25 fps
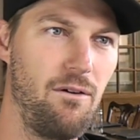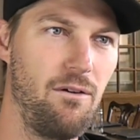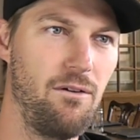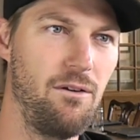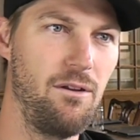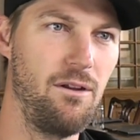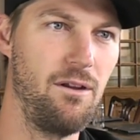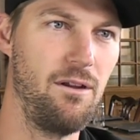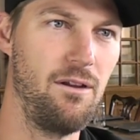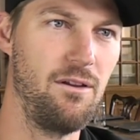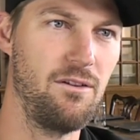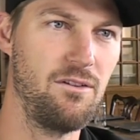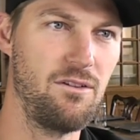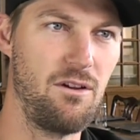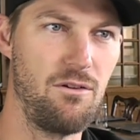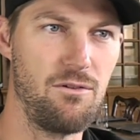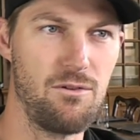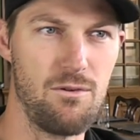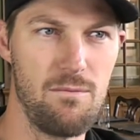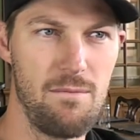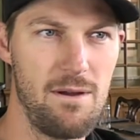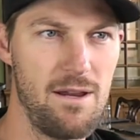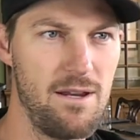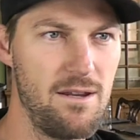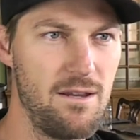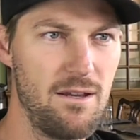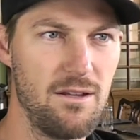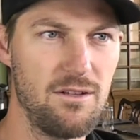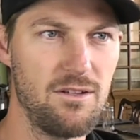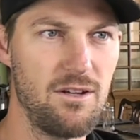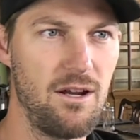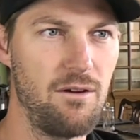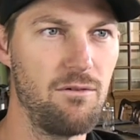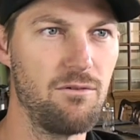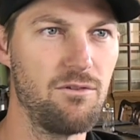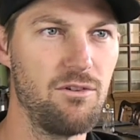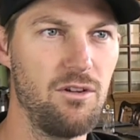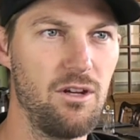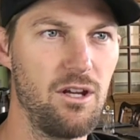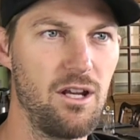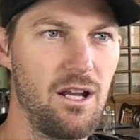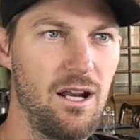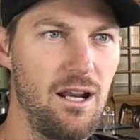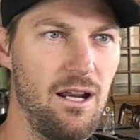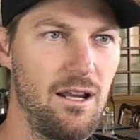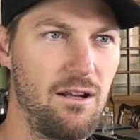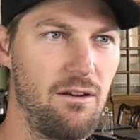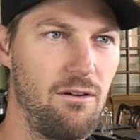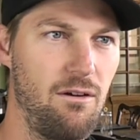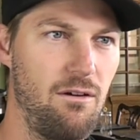on the social media channels that you can
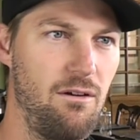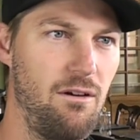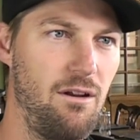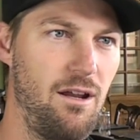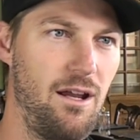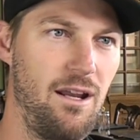click on,